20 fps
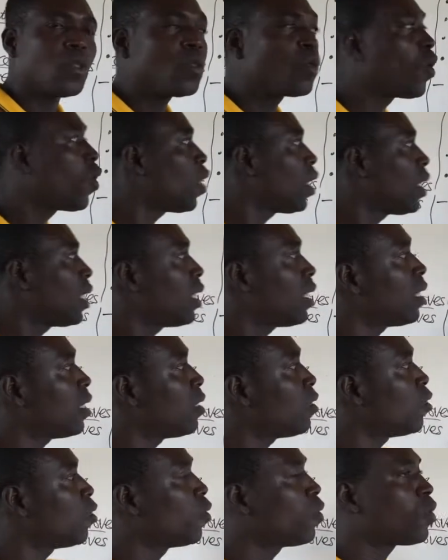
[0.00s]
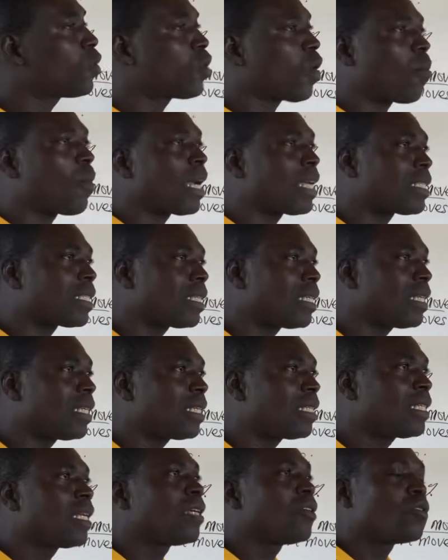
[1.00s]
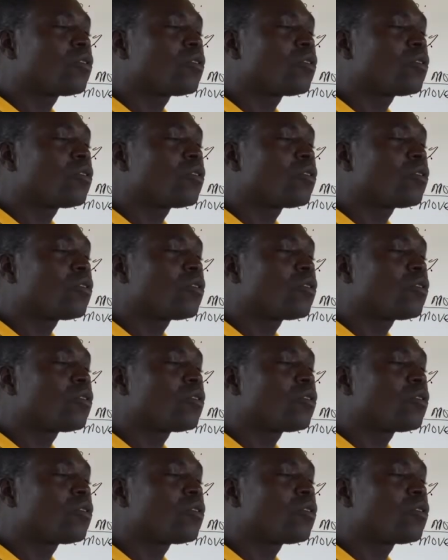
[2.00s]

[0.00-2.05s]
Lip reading: You only use your machine